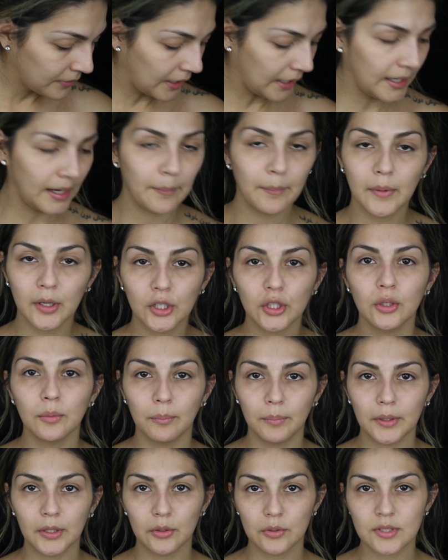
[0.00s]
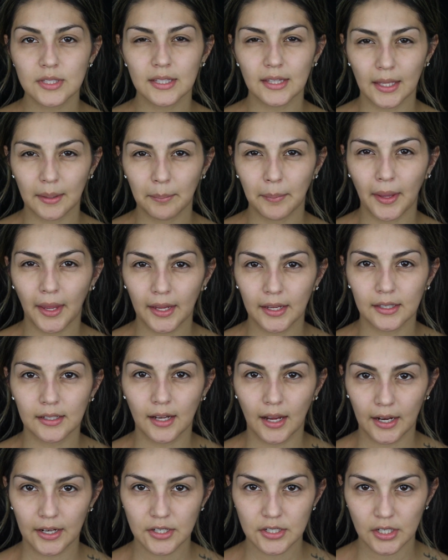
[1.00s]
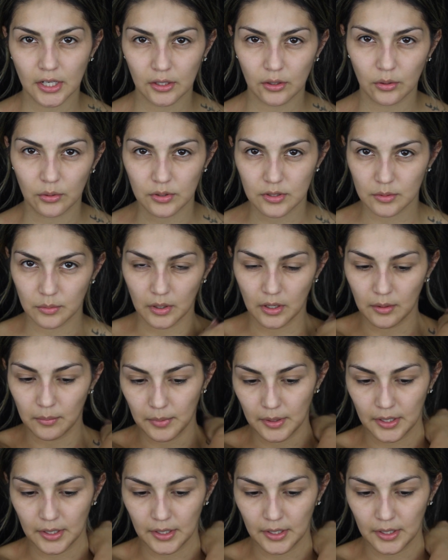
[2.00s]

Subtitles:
And I'm gonna be using like paint and eyeshadow as well,